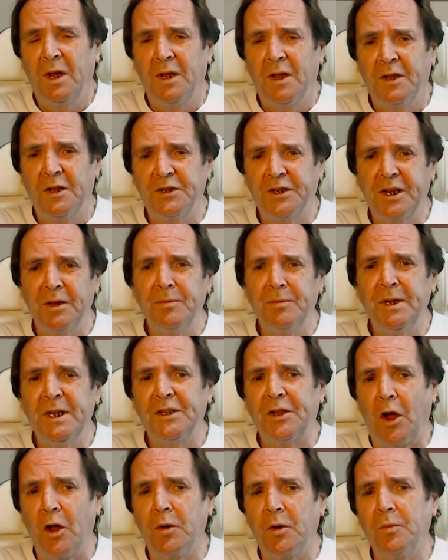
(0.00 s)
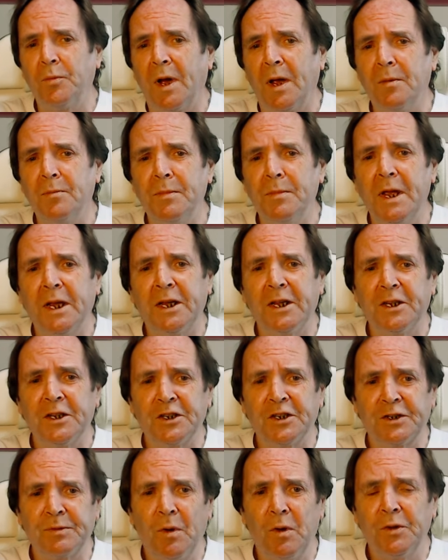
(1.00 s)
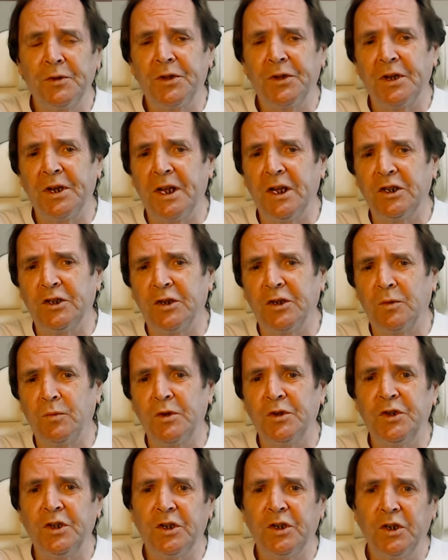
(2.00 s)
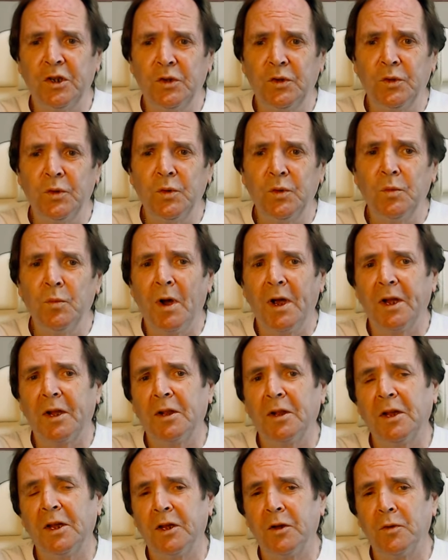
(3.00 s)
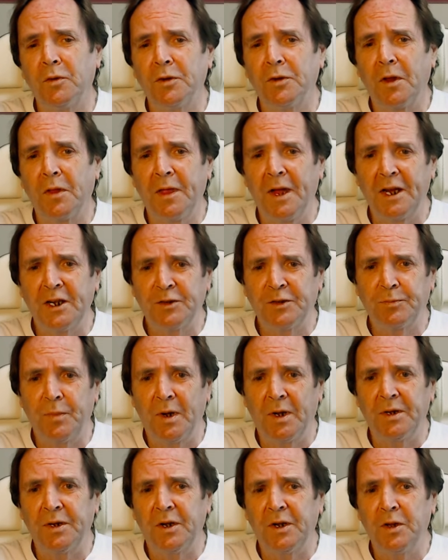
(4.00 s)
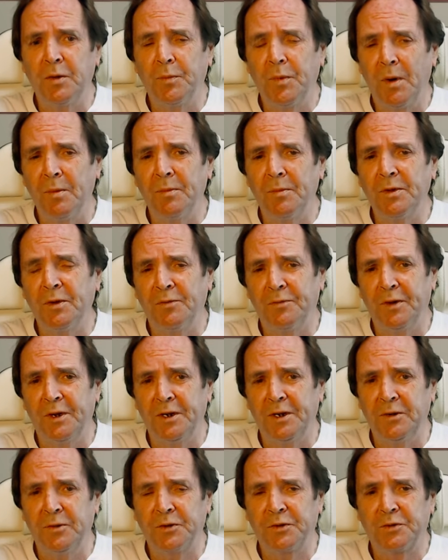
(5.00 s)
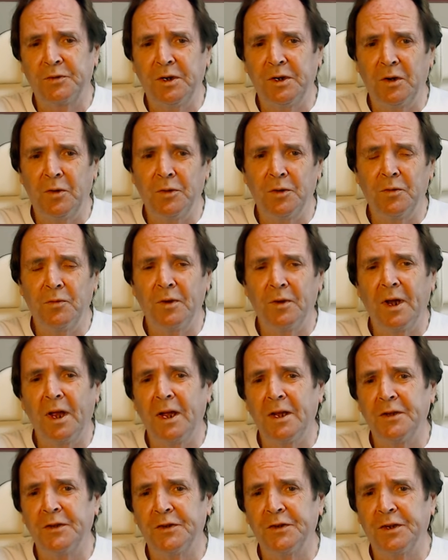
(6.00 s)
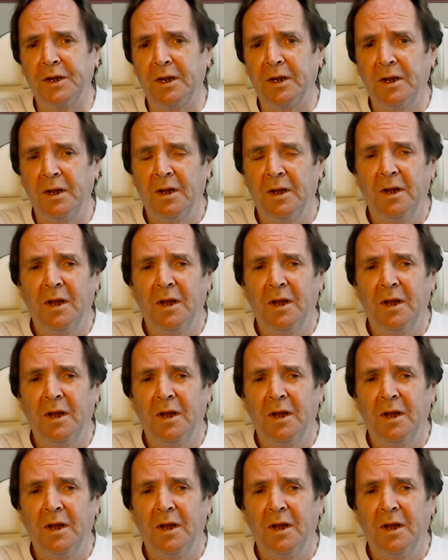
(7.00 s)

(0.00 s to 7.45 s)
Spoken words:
This can be done by making a small donation, which you can do by clicking on the thanks button at the bottom of the video screen on the right-hand side.